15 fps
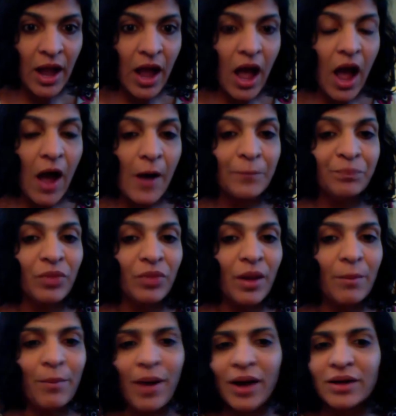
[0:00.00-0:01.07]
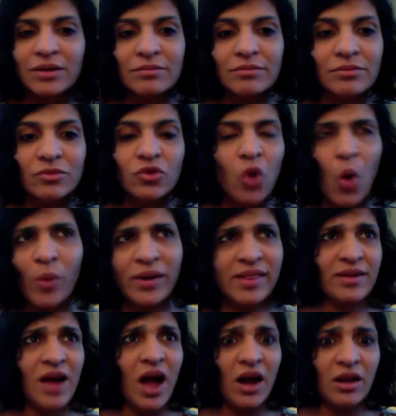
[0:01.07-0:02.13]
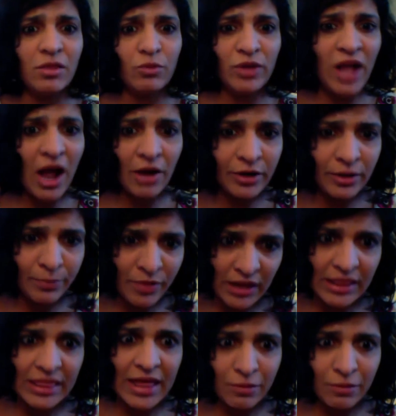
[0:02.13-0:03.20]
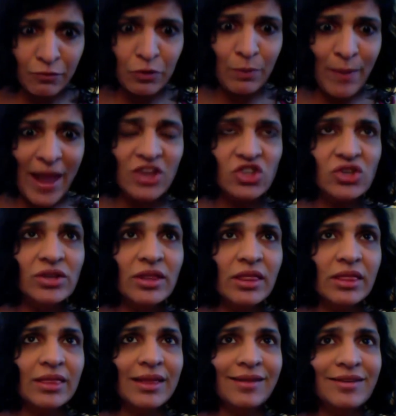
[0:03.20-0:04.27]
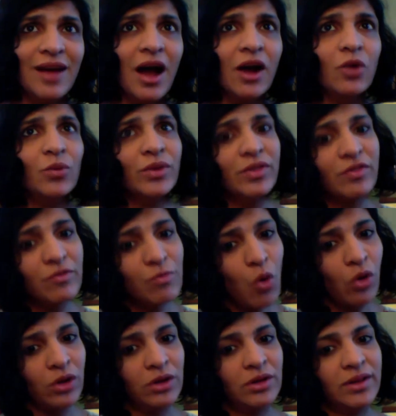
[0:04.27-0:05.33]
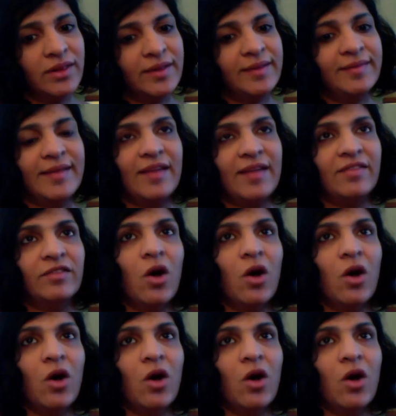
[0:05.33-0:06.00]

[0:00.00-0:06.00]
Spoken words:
But no one starts with 100 successful patients. They start with small success,